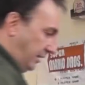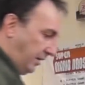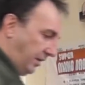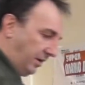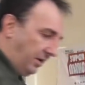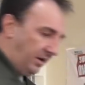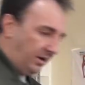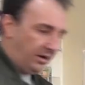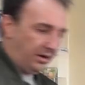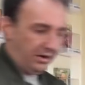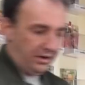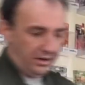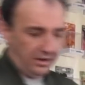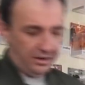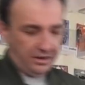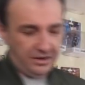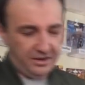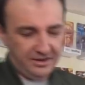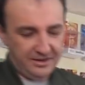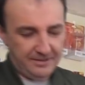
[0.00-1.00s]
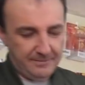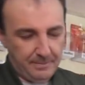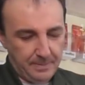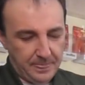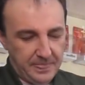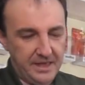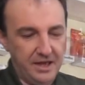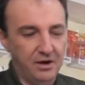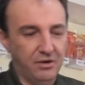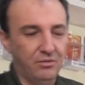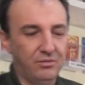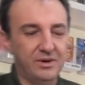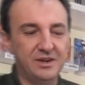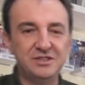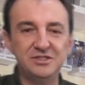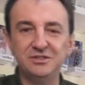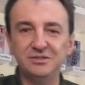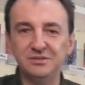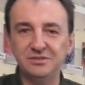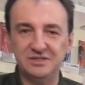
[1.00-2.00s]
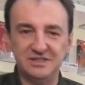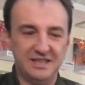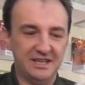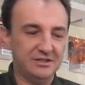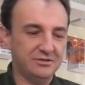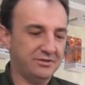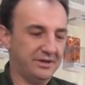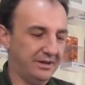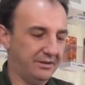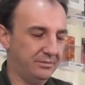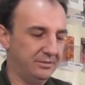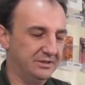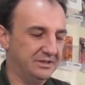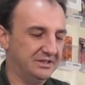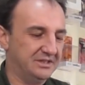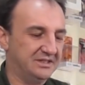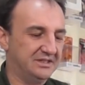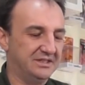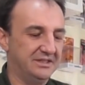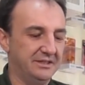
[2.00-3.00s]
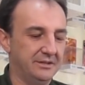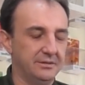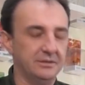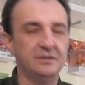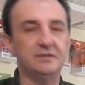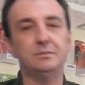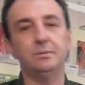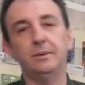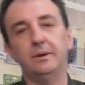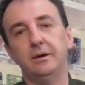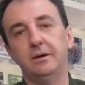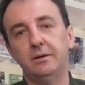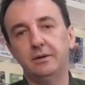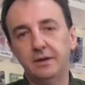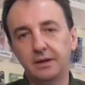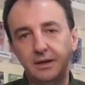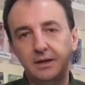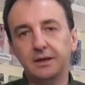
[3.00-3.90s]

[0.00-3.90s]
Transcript: Oh, the original soundtrack, which is sealed as well.